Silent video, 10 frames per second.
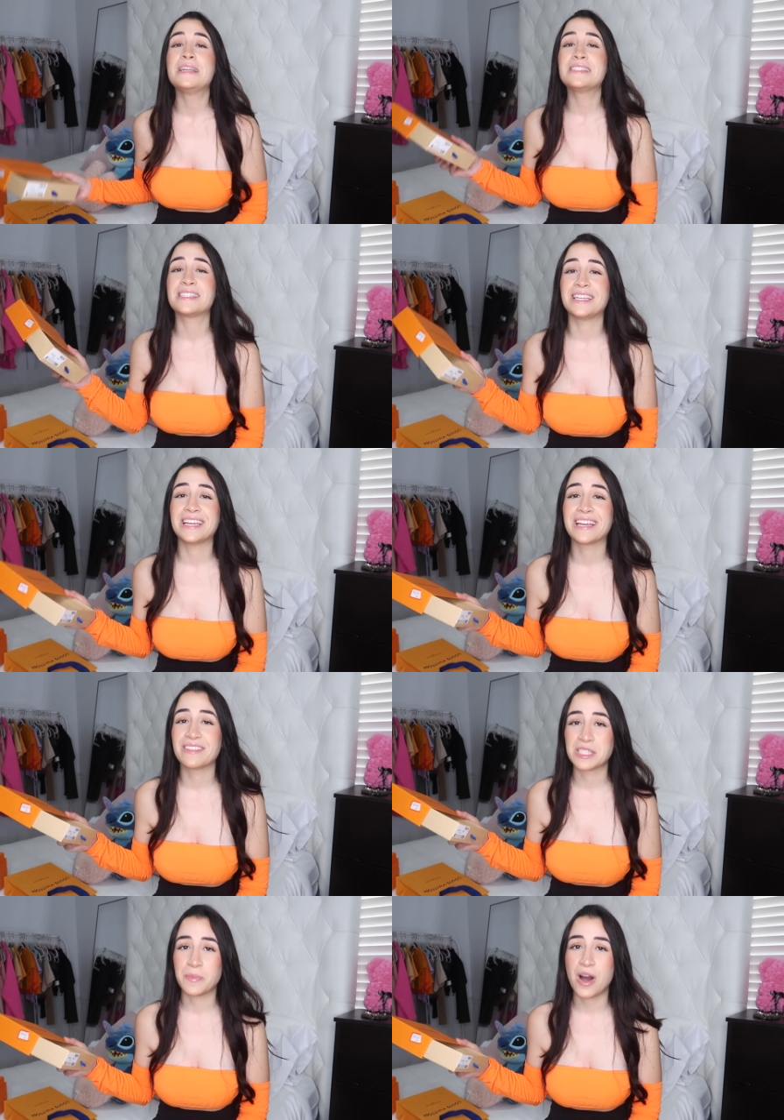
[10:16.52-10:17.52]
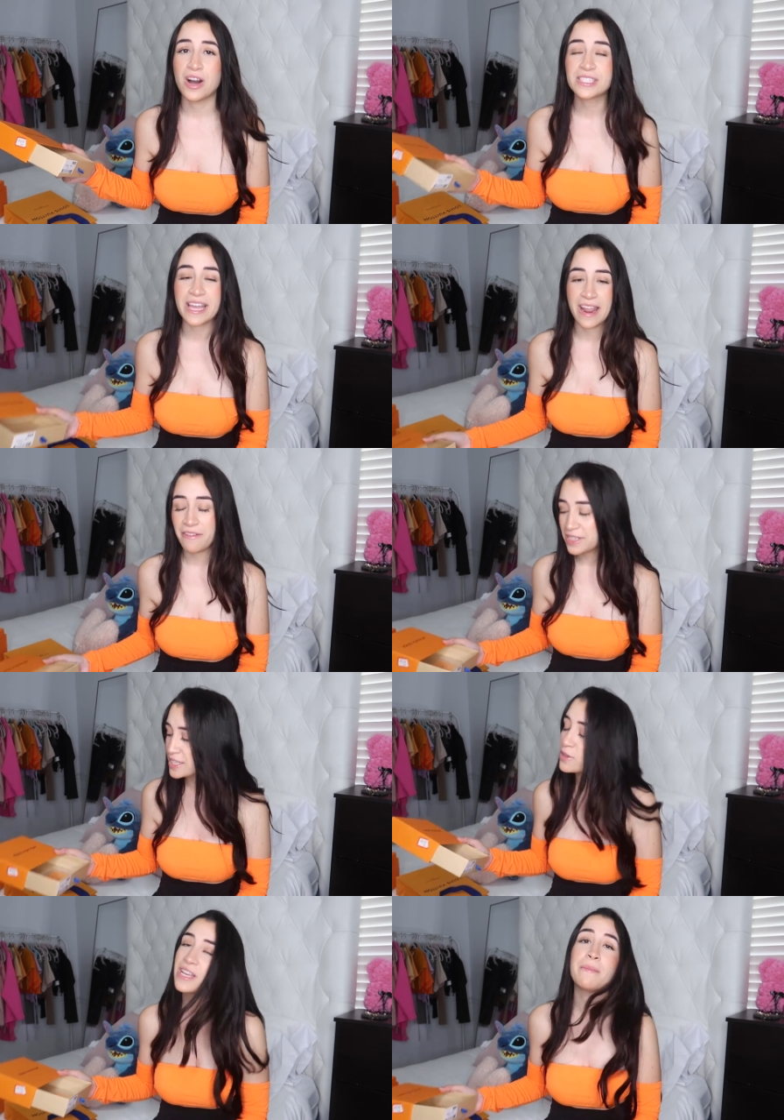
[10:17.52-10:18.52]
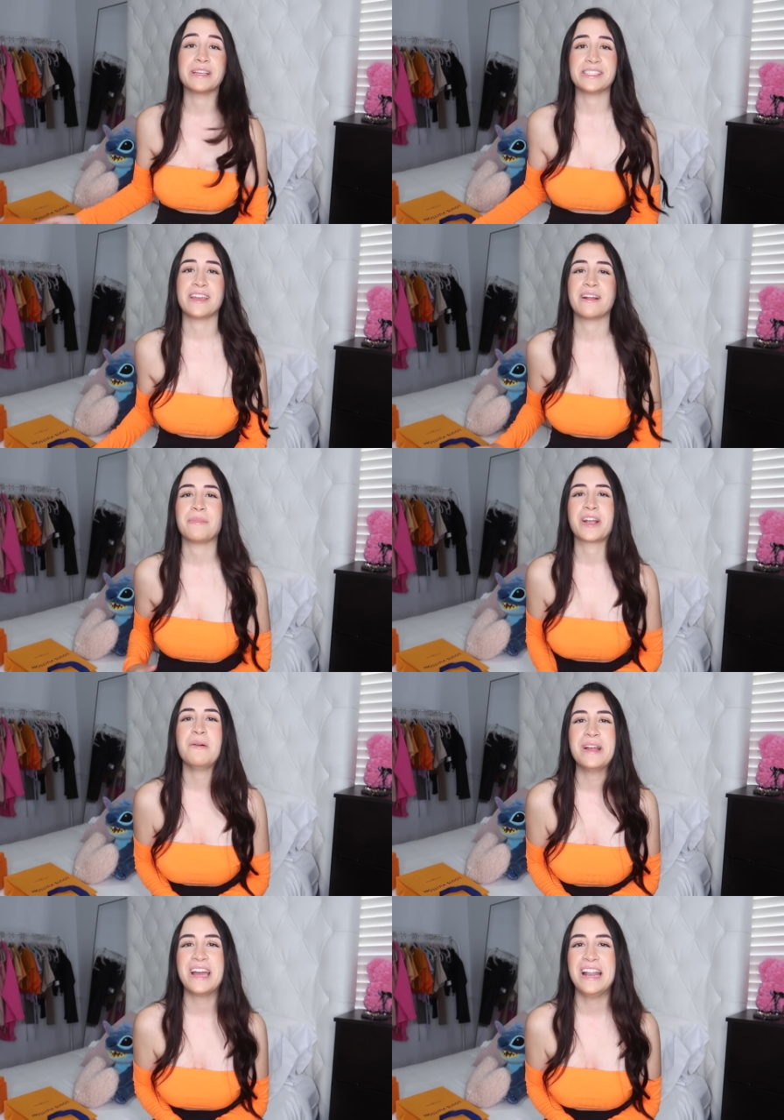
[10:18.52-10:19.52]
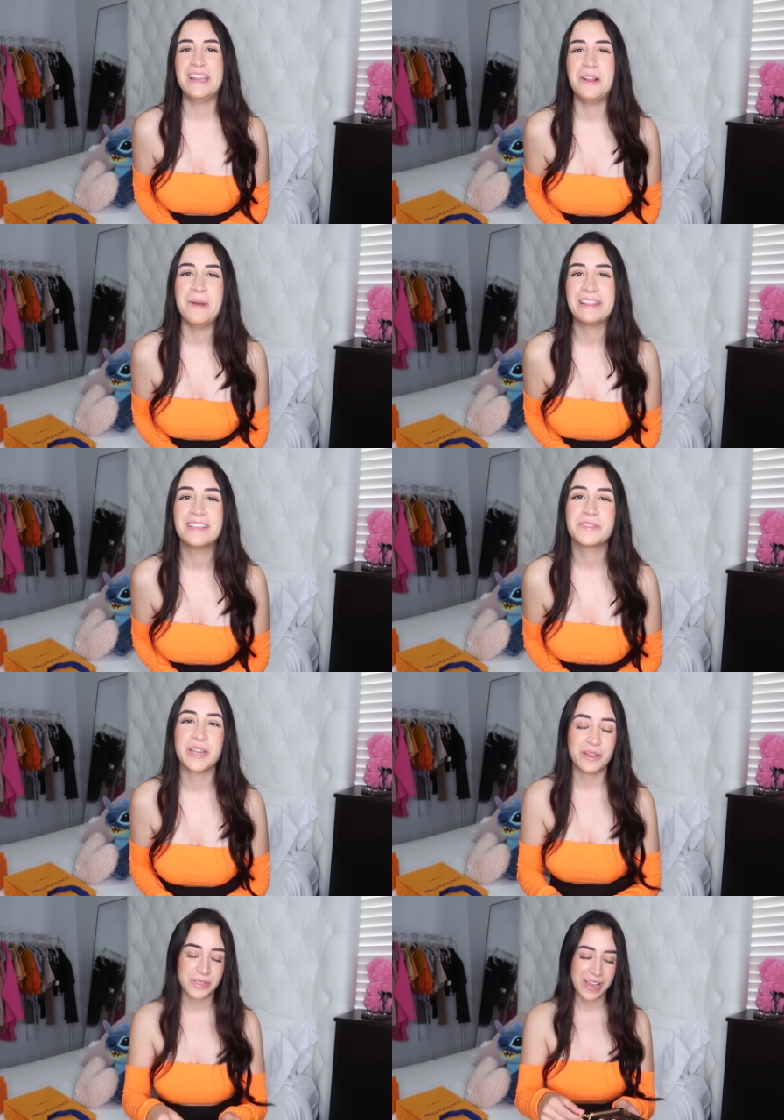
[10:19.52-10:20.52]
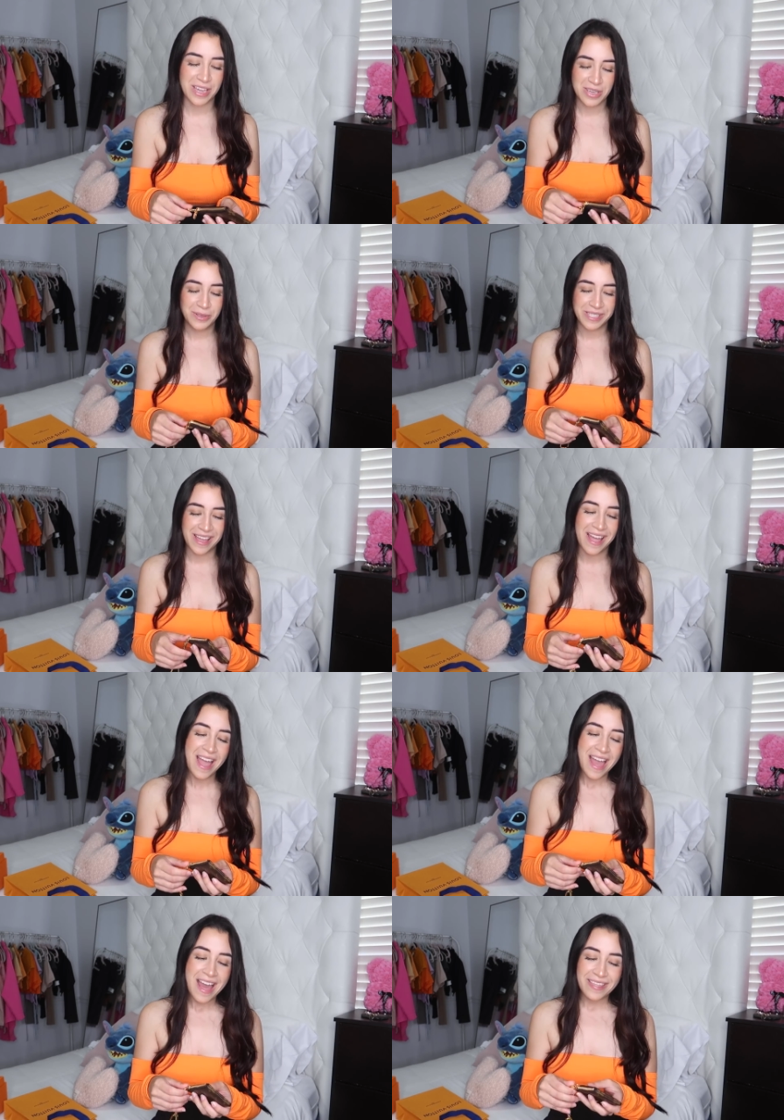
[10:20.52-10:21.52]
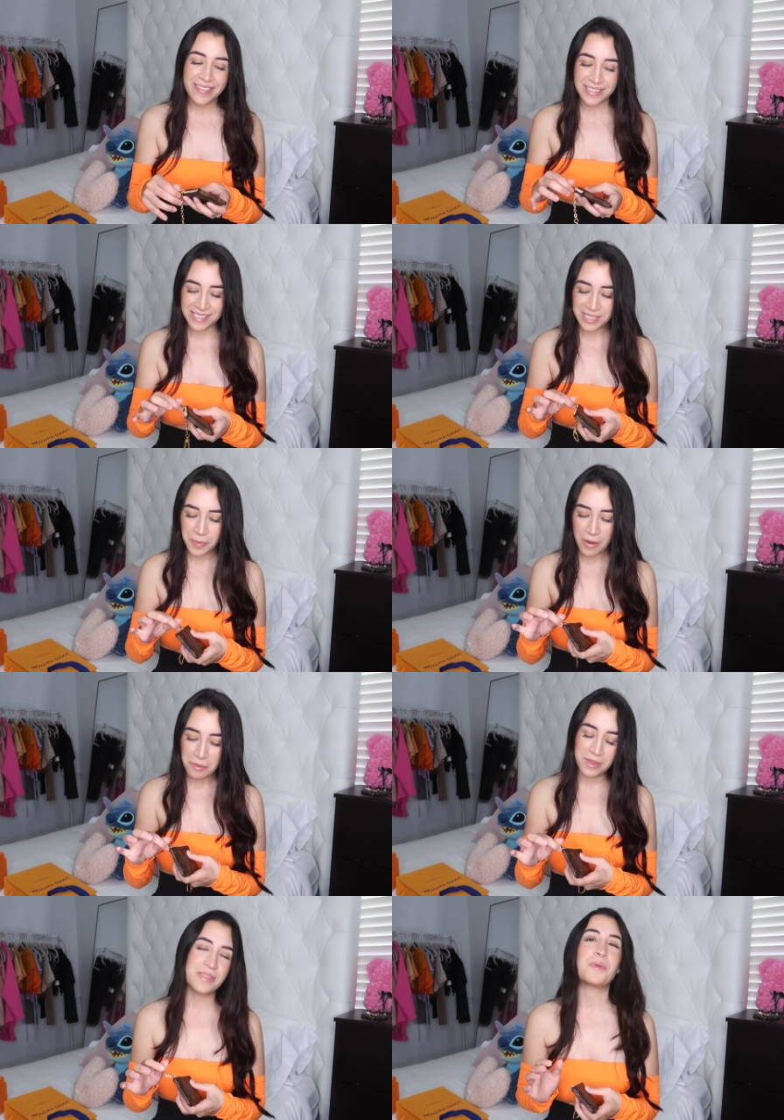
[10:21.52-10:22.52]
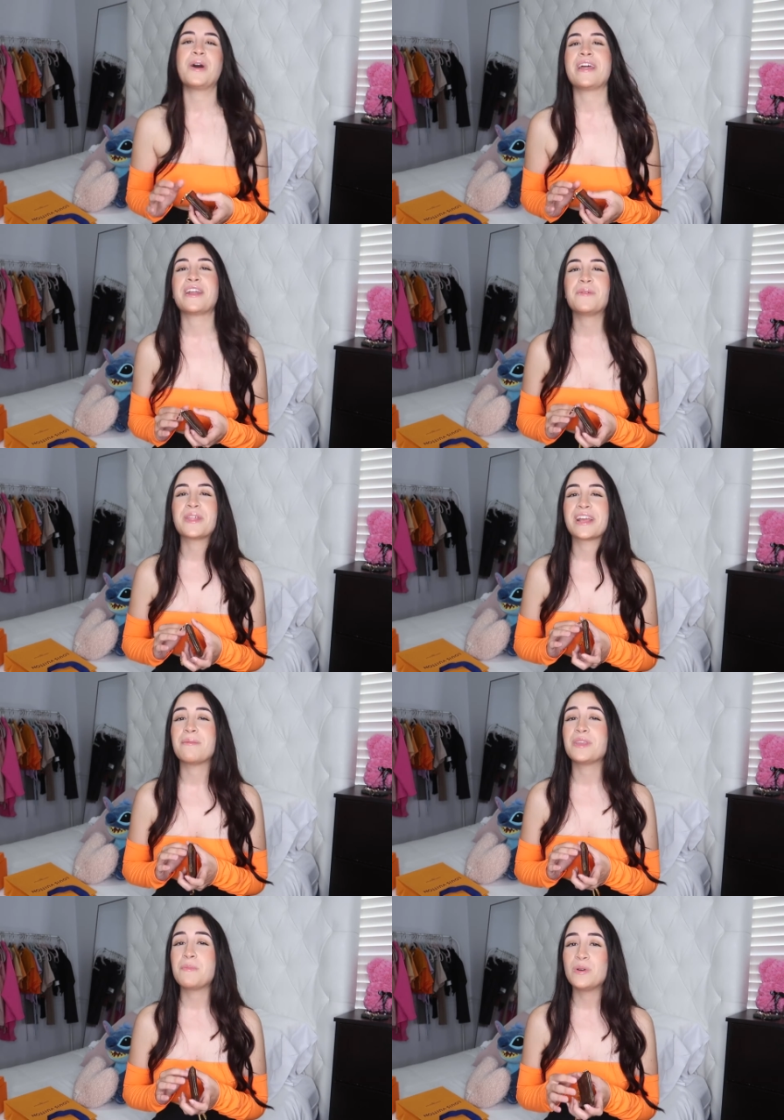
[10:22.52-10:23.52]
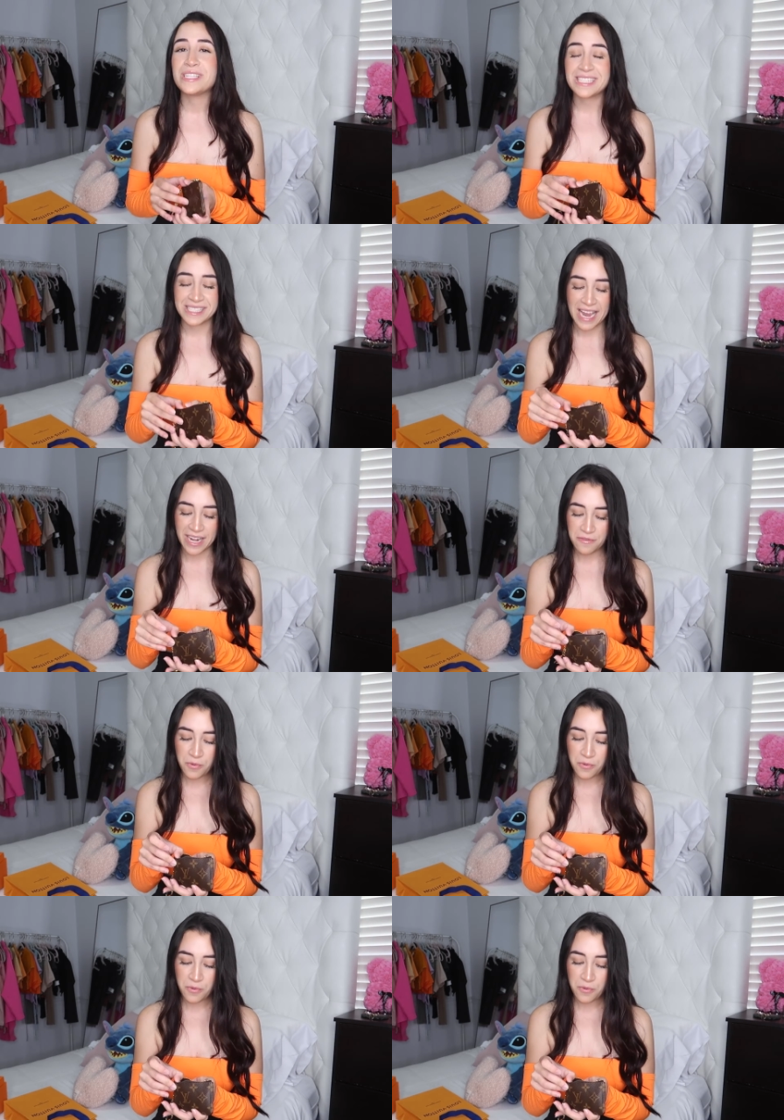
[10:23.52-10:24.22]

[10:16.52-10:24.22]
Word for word: been sitting in this box and every single time I see it, I'm like, oh my god, I need to make this video so I can use it. This is probably the one item that I am the most excited